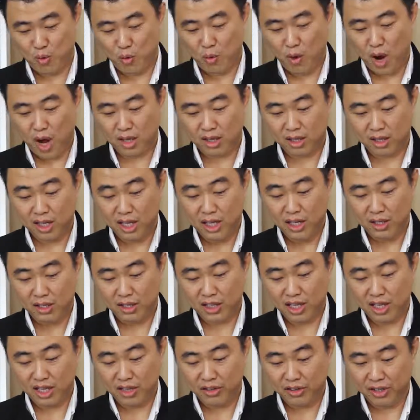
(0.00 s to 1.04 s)
what
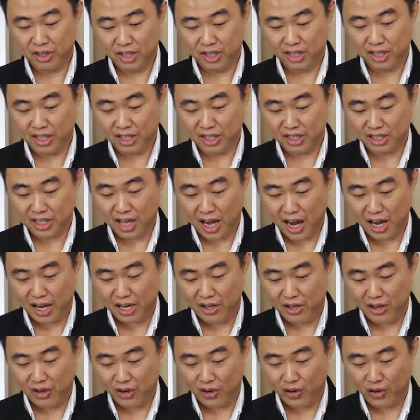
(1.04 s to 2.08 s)
interior
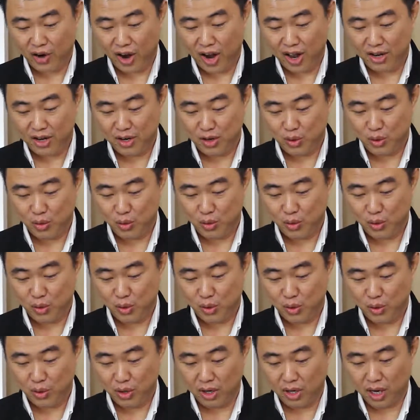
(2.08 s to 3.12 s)
design trend do
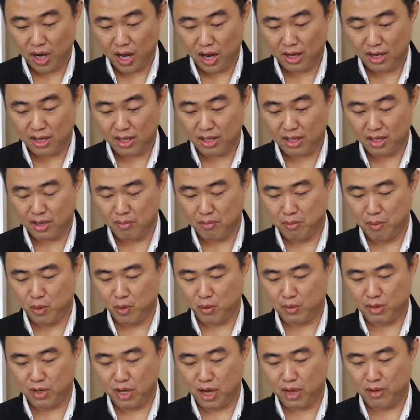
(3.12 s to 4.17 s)
you like the
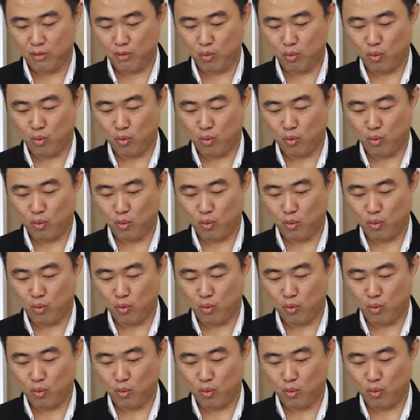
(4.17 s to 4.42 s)
most and